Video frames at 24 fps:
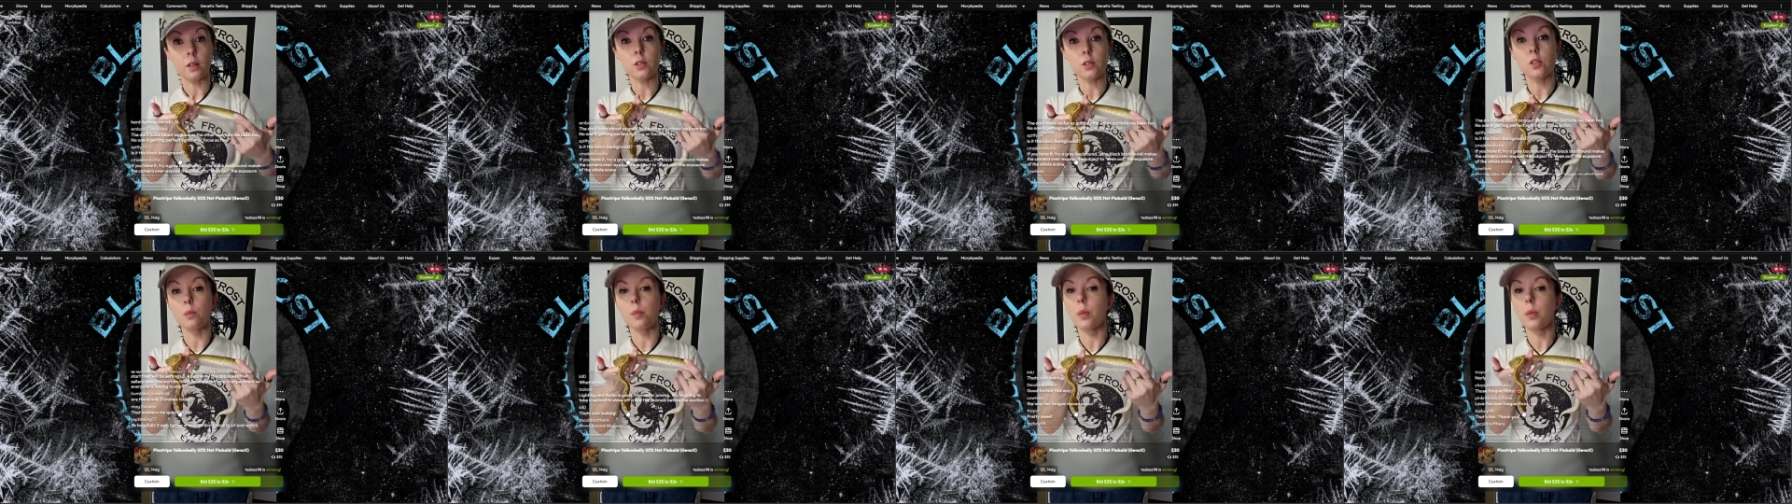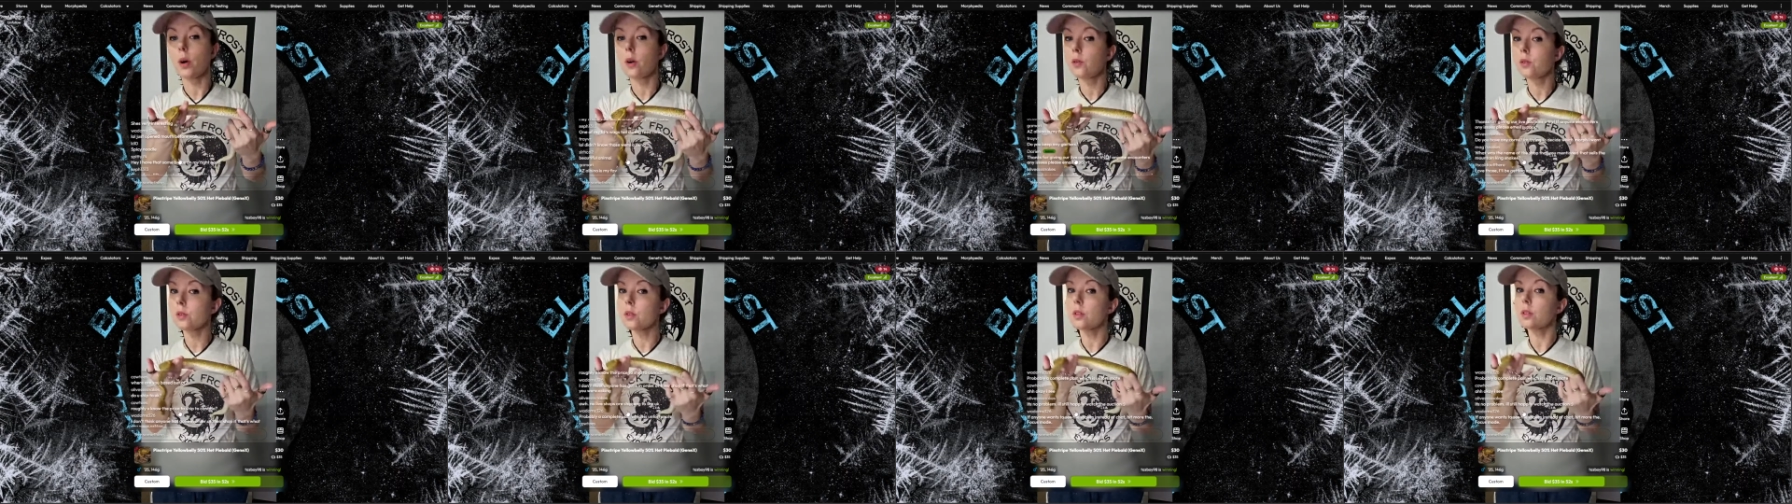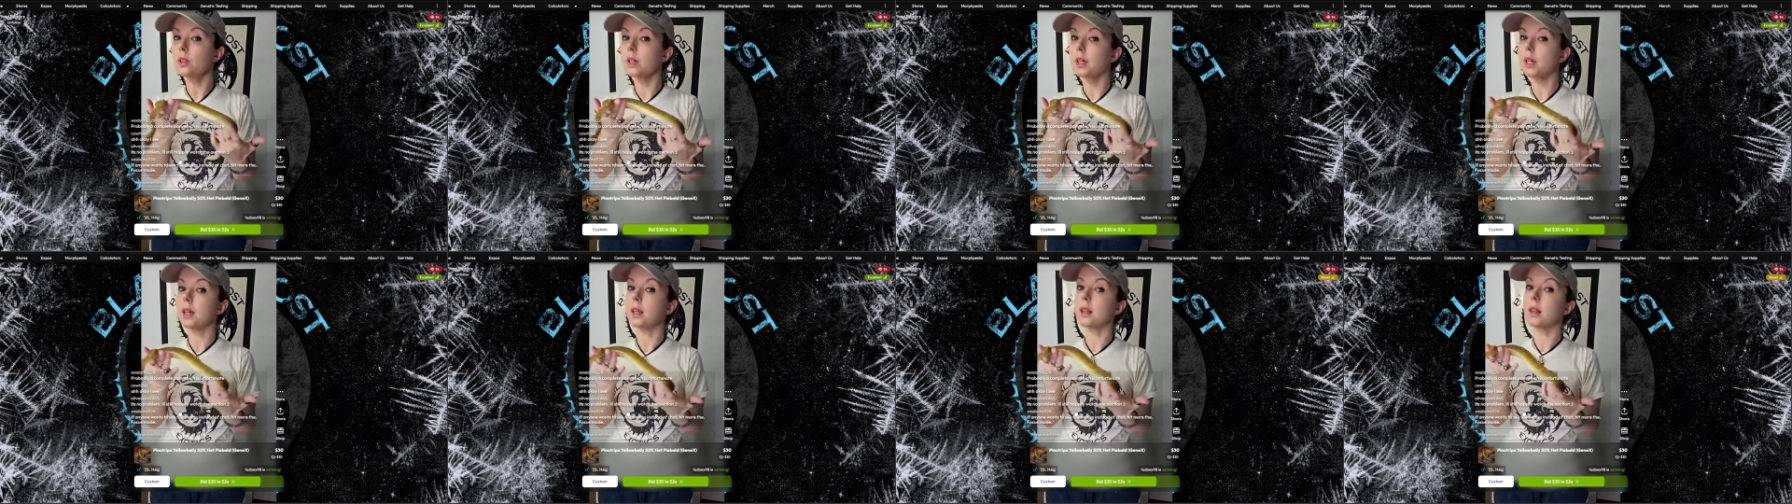
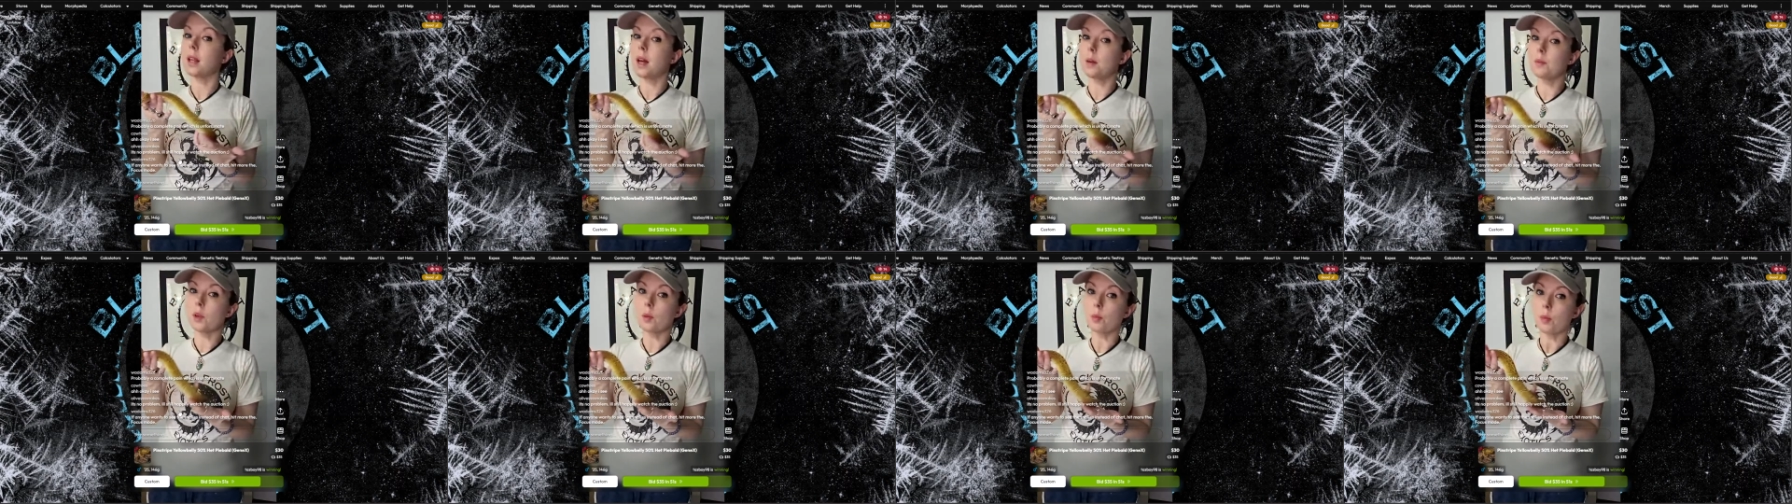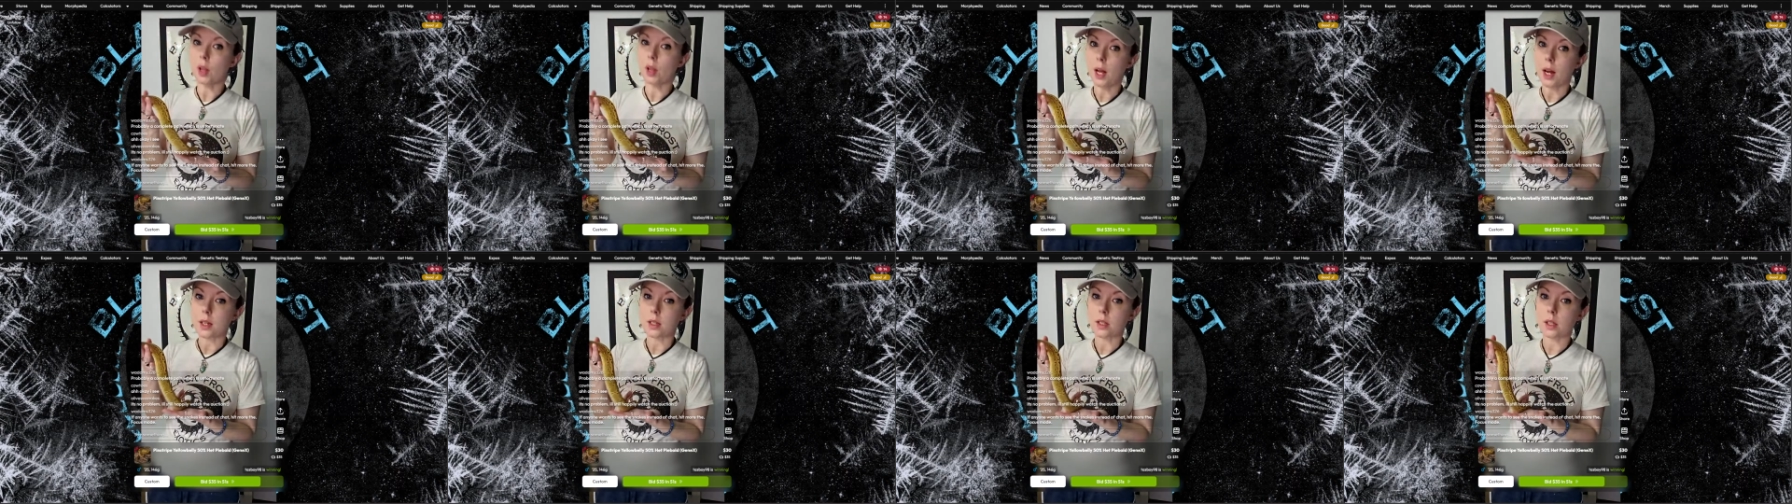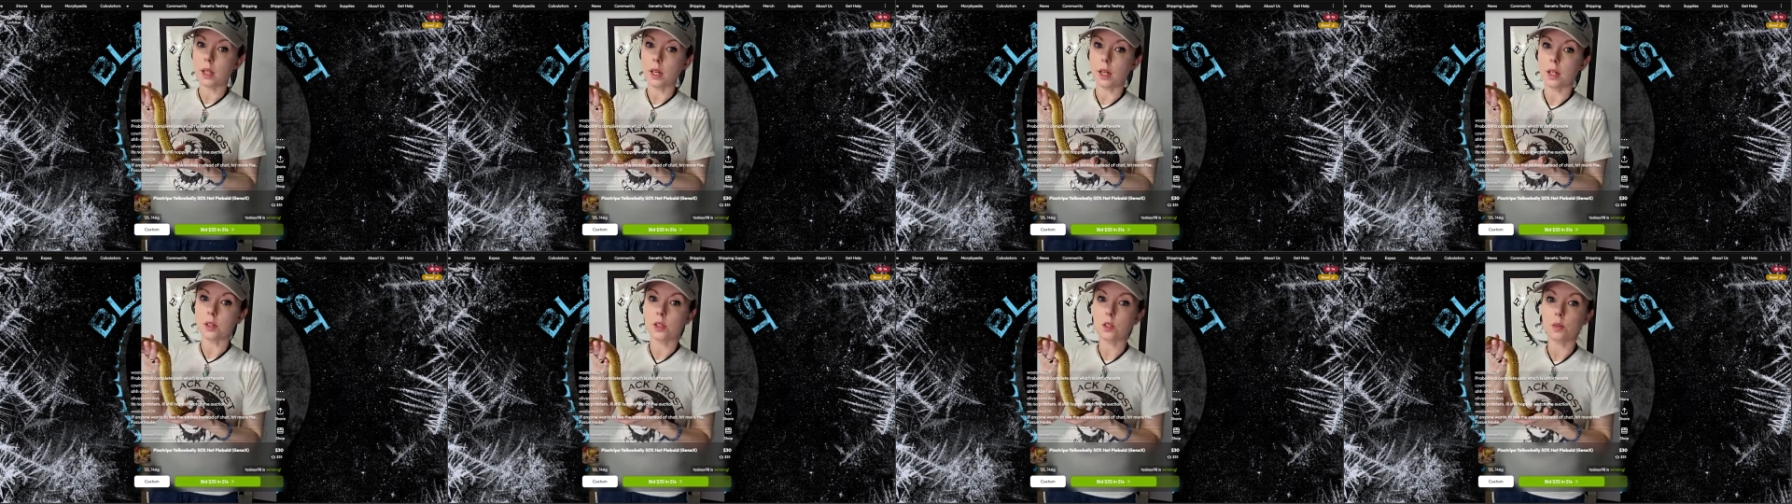supposedly lemon blast
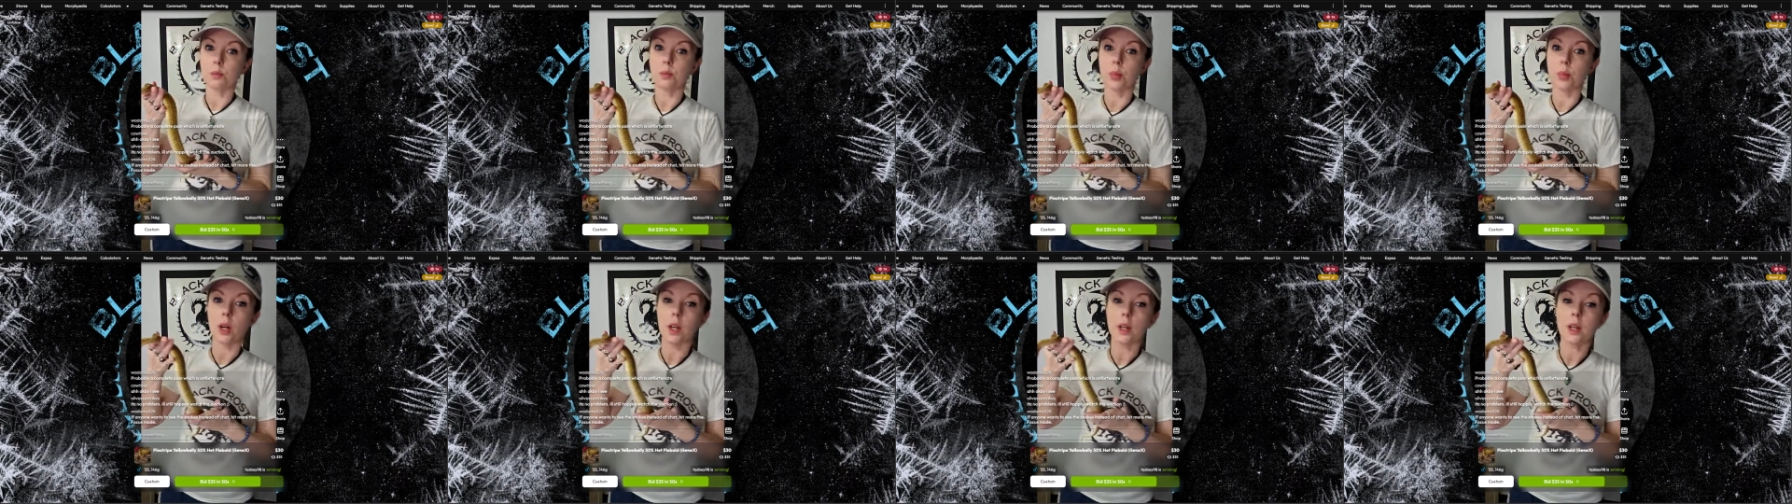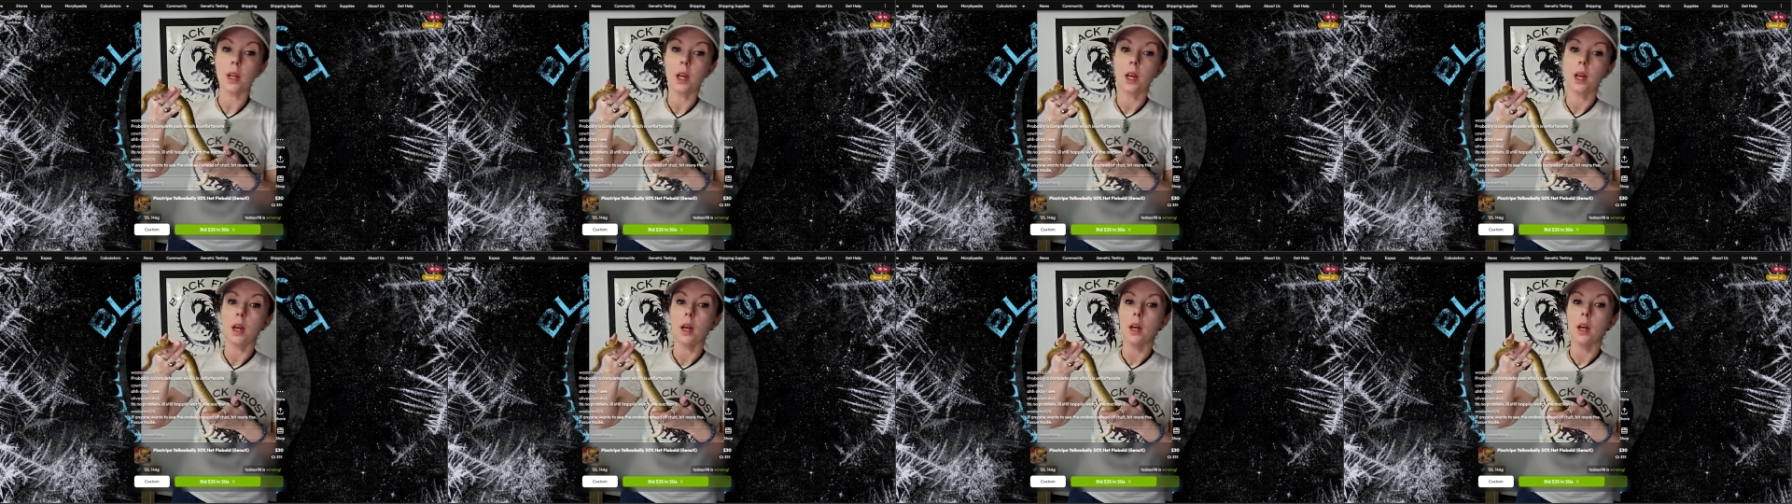lace, but